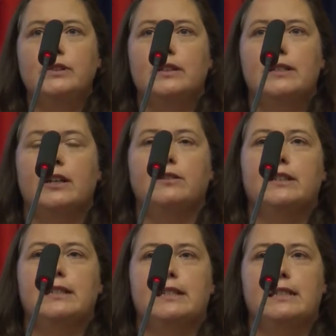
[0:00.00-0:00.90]
So
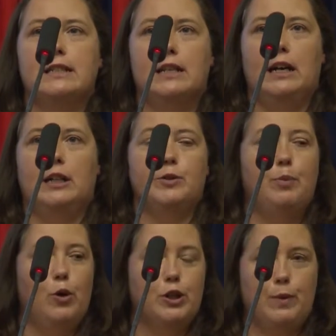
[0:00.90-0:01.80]
this is the
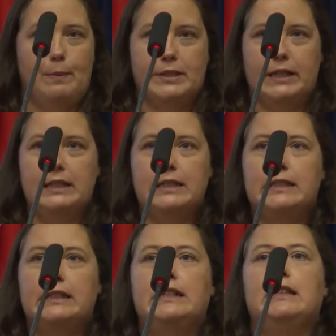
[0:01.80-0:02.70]
Porsche
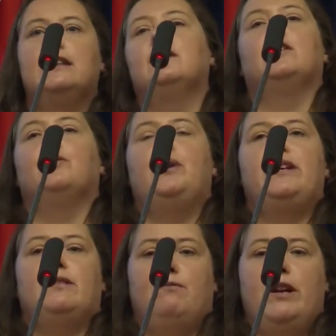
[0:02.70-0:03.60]
website.
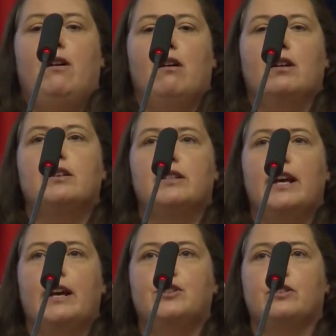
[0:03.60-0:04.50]
We call it
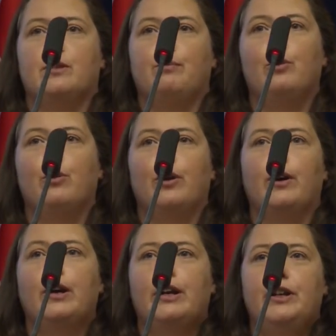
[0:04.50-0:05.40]
contextually
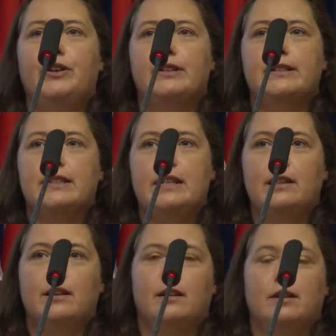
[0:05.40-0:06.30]
poor. You can
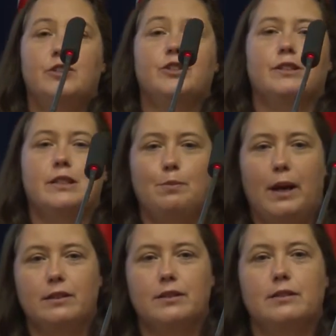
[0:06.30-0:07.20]
see just
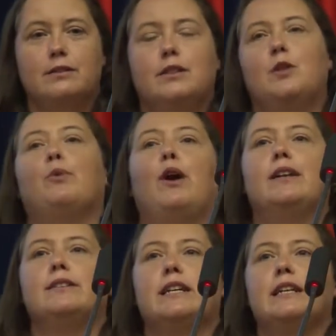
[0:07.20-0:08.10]
about their
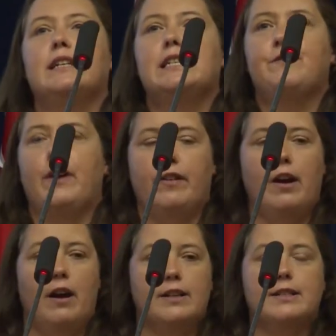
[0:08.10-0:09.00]
branding. It's very
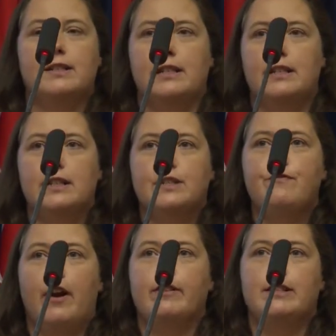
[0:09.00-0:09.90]
hard to see. It's
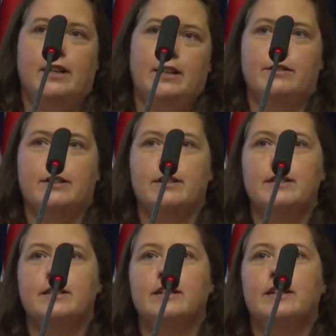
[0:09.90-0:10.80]
very diluted.